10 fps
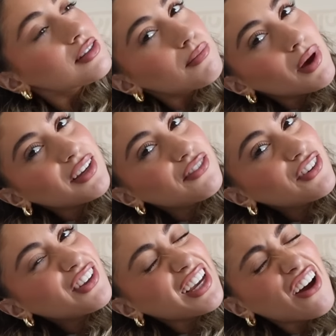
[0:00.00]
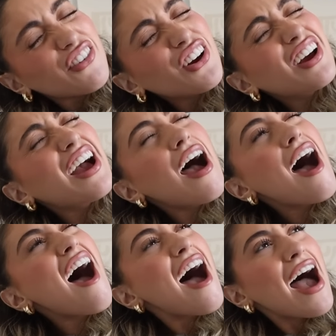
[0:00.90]
is the best feeling ever.
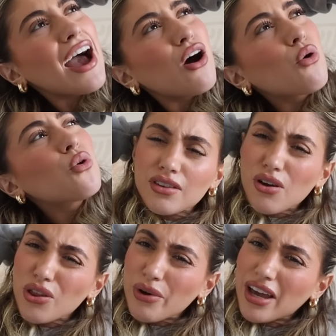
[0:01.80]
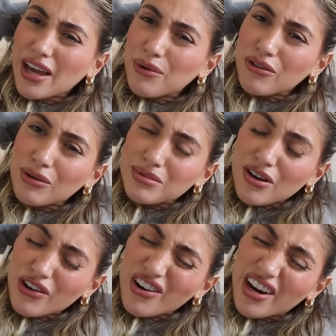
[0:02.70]
Ow. Although I hate when it rips out your